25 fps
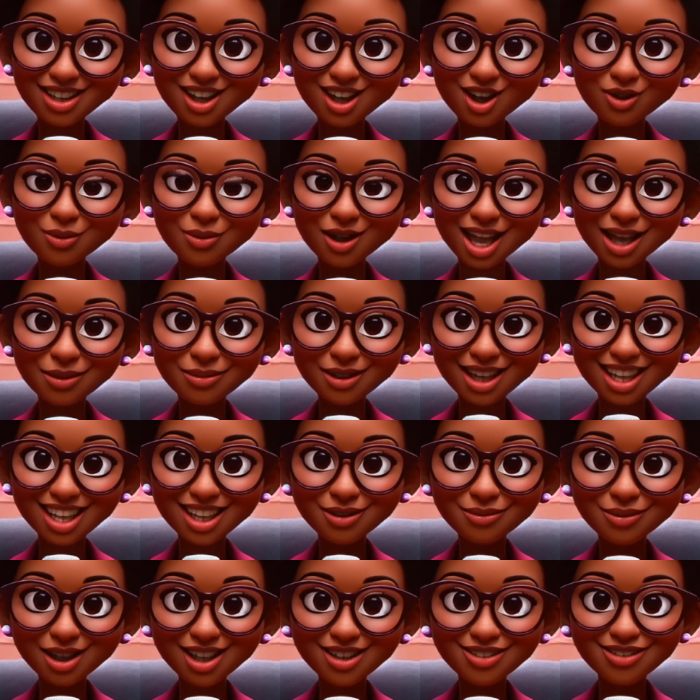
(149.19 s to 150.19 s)
Obey my
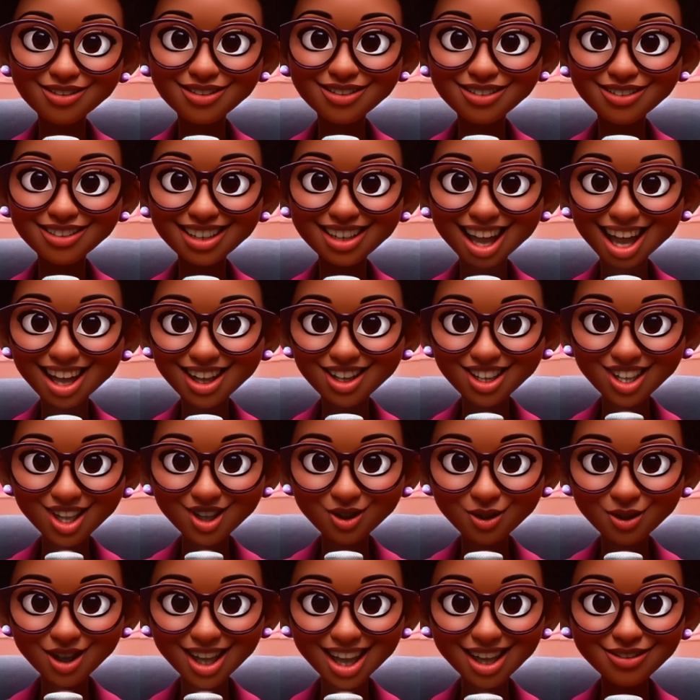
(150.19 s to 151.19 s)
commands, and
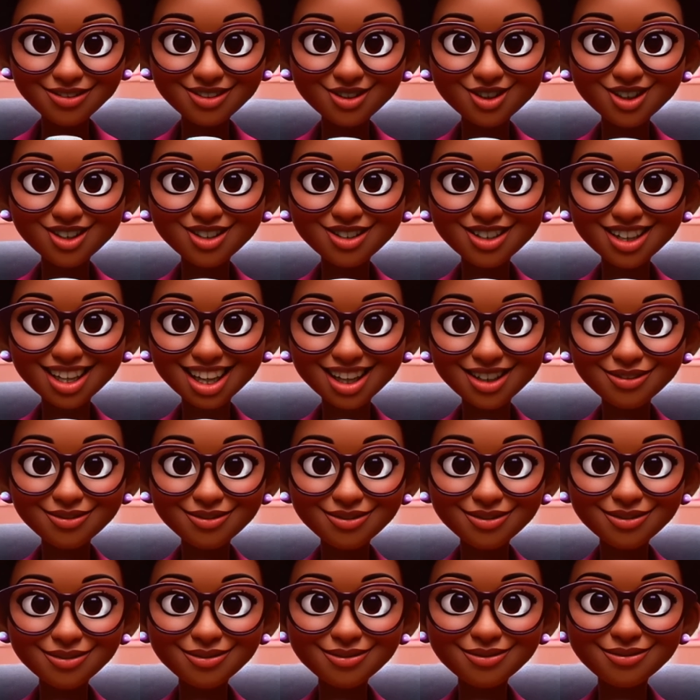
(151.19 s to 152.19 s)
you will have a good
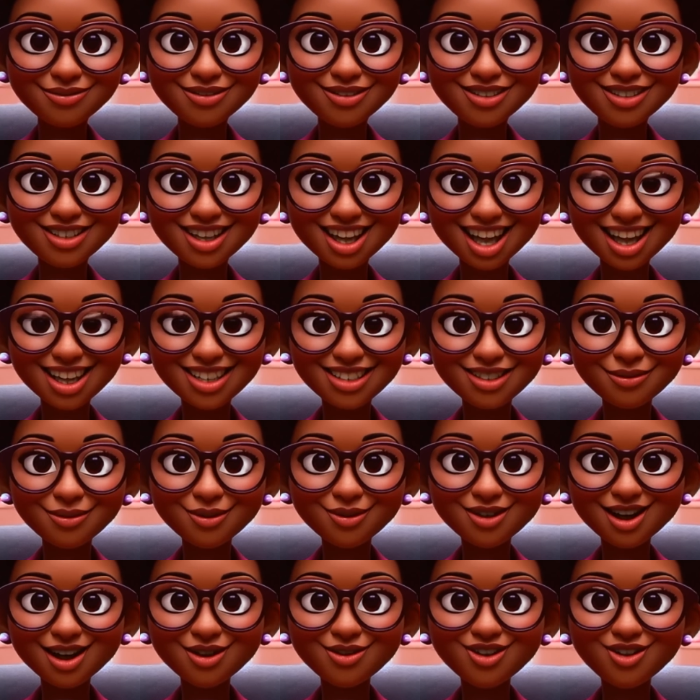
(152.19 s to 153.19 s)
life. Tie them
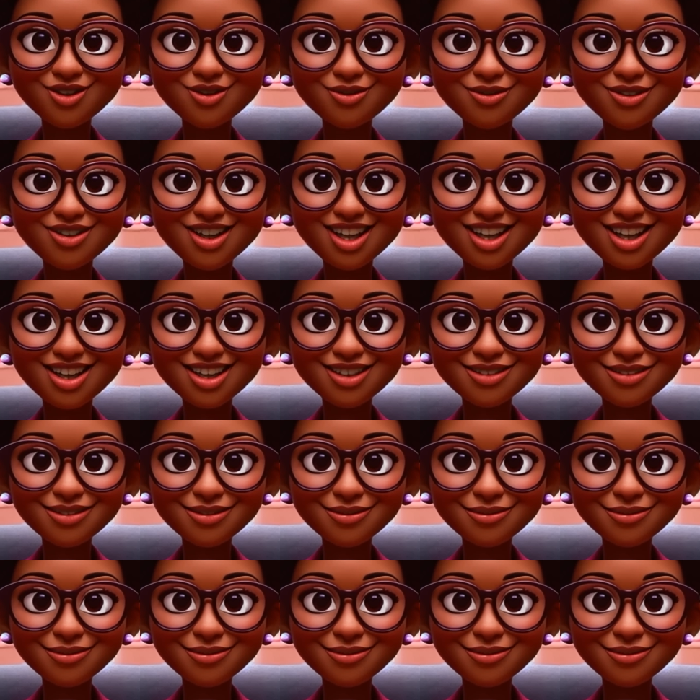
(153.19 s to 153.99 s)
around your finger.